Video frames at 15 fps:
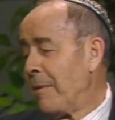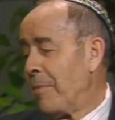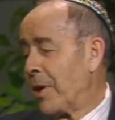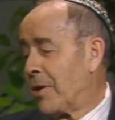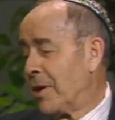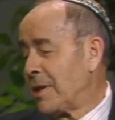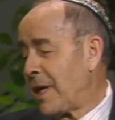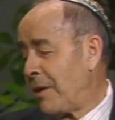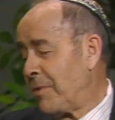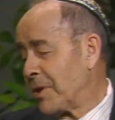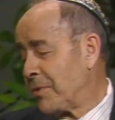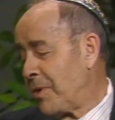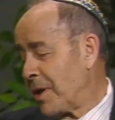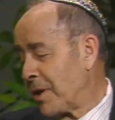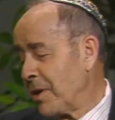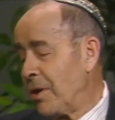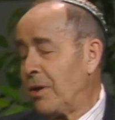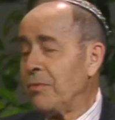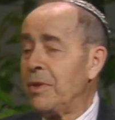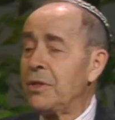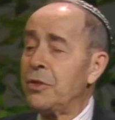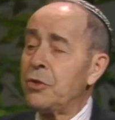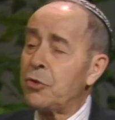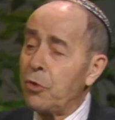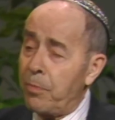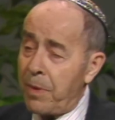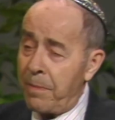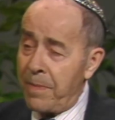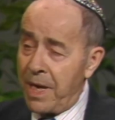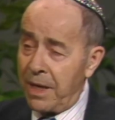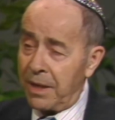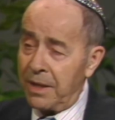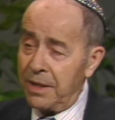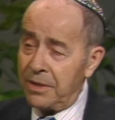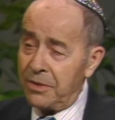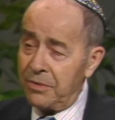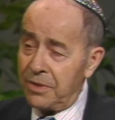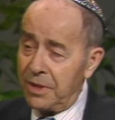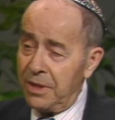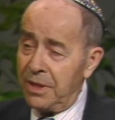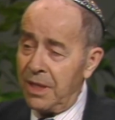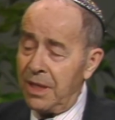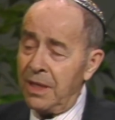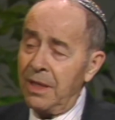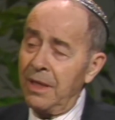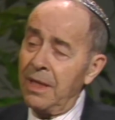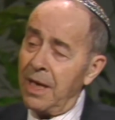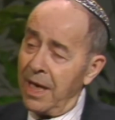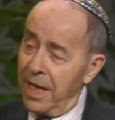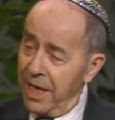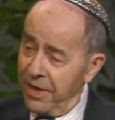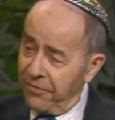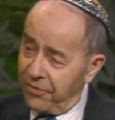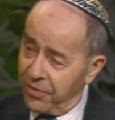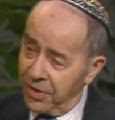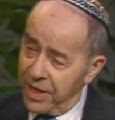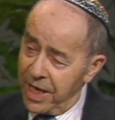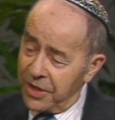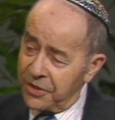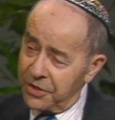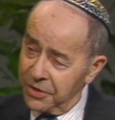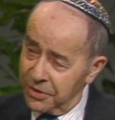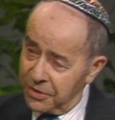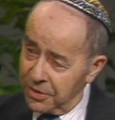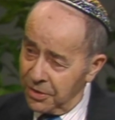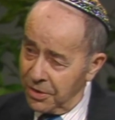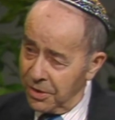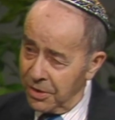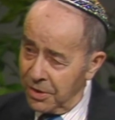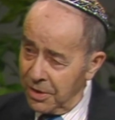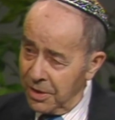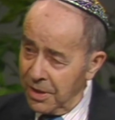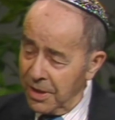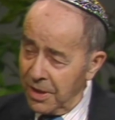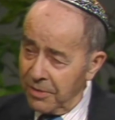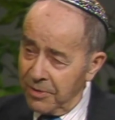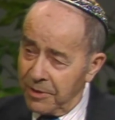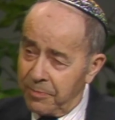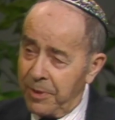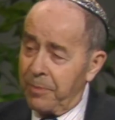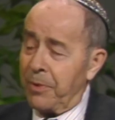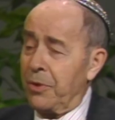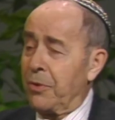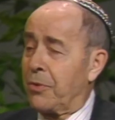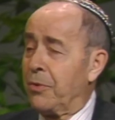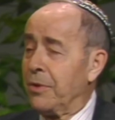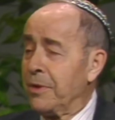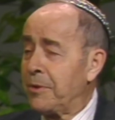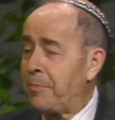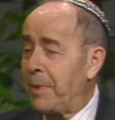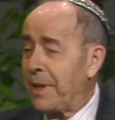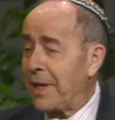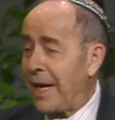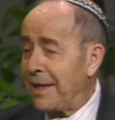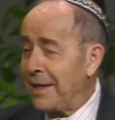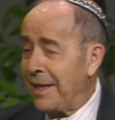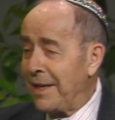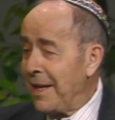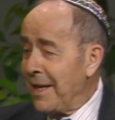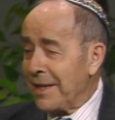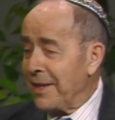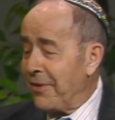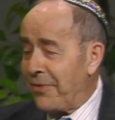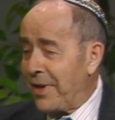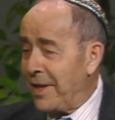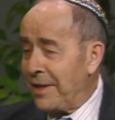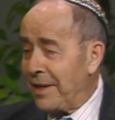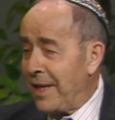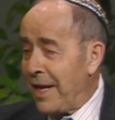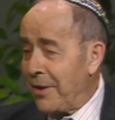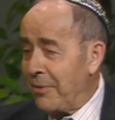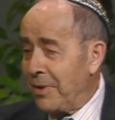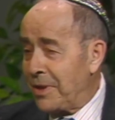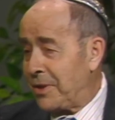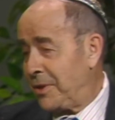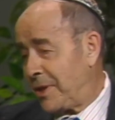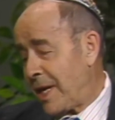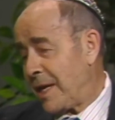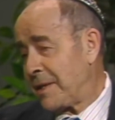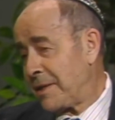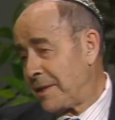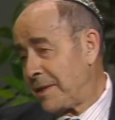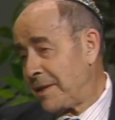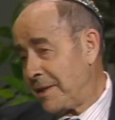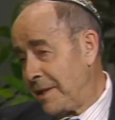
because I was working always in supermarkets. You see, mm-hmm. that I have connections, you know, with people you couldn't speak other different language, just